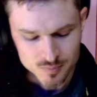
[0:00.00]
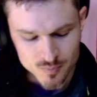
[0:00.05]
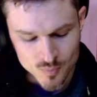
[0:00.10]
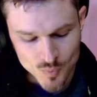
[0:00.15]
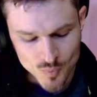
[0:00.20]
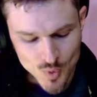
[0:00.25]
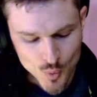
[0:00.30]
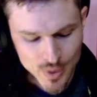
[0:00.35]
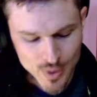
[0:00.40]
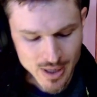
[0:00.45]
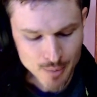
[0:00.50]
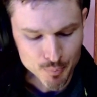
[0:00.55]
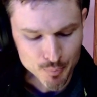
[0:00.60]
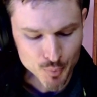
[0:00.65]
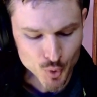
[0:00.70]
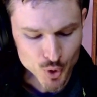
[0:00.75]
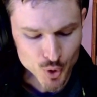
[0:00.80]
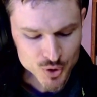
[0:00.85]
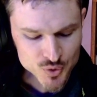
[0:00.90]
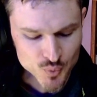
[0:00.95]
We got
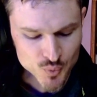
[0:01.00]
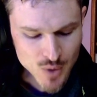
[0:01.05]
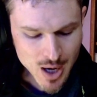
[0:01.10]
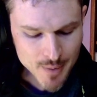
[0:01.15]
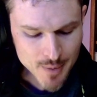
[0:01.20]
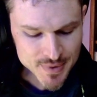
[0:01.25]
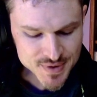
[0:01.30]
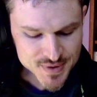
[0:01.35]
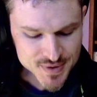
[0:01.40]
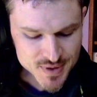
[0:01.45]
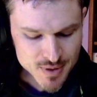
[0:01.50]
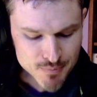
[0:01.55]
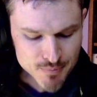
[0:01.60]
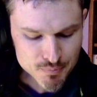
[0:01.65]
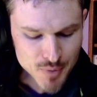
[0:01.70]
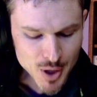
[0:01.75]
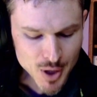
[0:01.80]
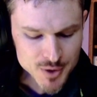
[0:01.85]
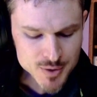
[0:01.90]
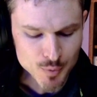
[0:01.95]
Brooks Robinson,
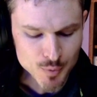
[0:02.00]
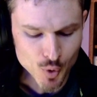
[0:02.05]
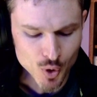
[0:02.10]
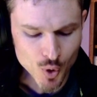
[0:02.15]
Baltimore